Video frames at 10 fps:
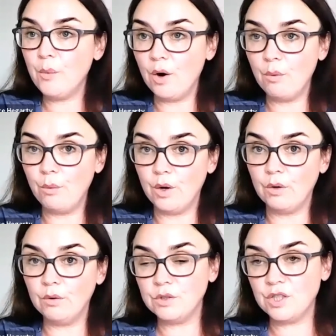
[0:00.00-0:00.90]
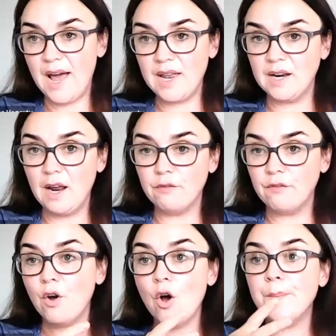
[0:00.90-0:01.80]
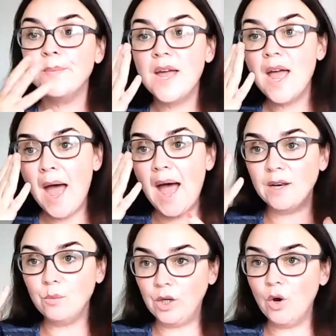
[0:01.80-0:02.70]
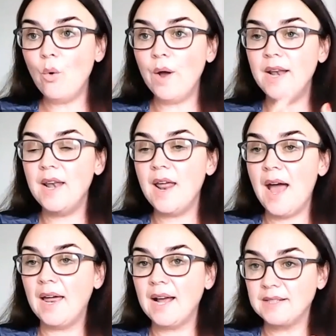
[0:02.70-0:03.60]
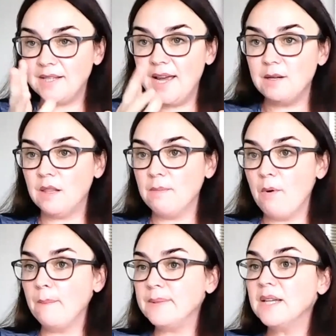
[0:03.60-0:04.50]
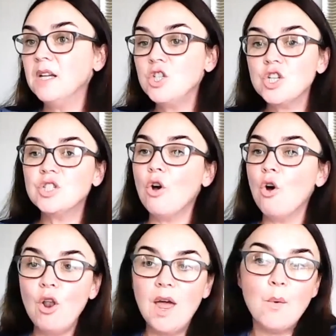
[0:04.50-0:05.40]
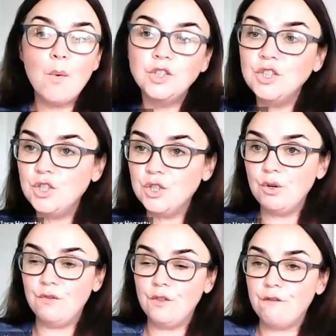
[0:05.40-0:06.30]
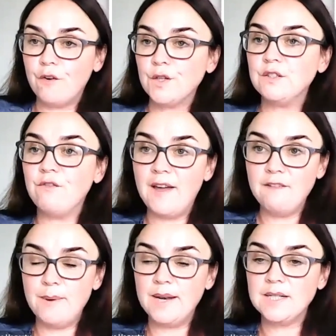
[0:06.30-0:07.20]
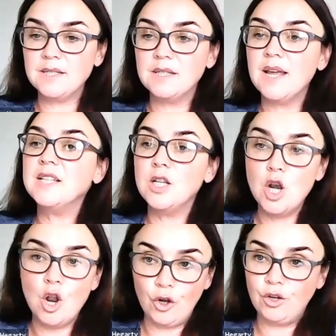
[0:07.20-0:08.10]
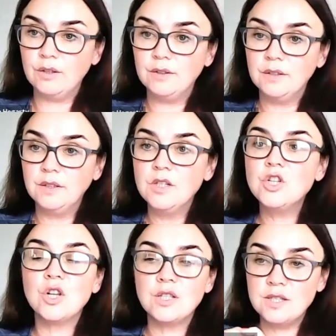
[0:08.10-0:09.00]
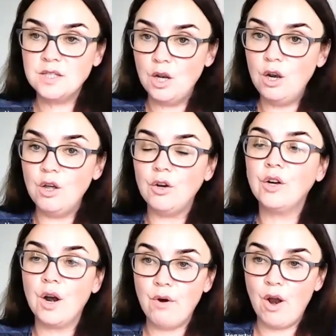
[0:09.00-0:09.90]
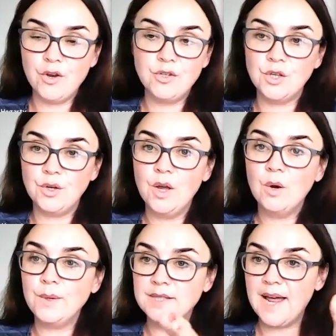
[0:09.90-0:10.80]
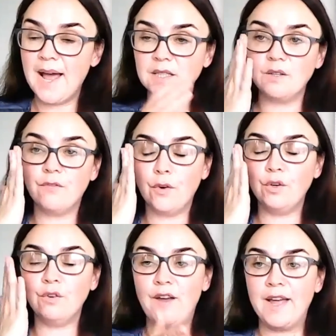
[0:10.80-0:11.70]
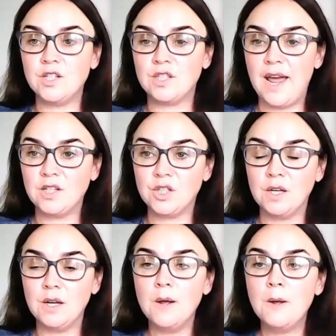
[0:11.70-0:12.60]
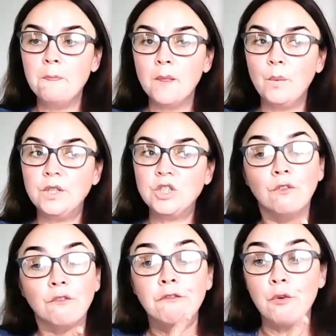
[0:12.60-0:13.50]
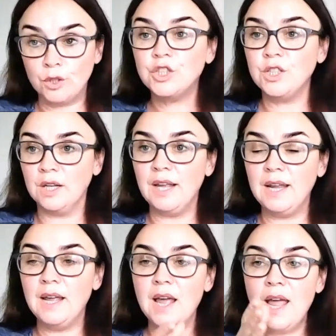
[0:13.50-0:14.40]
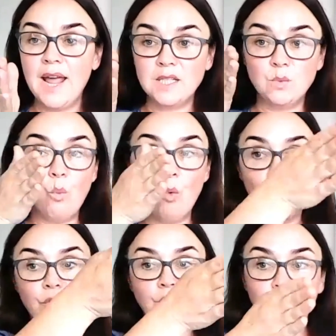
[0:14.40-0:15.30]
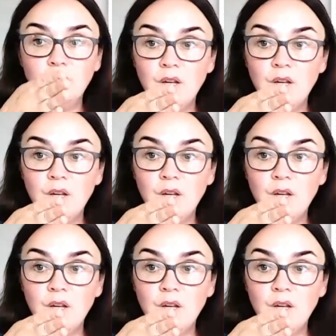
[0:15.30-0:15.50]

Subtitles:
where Suzanne and I are from, and we go in and I said to the mums, just all I want you to do for the first 5 minutes is look. Just look around you. We stand at the fruit and veg section, which unfortunately is one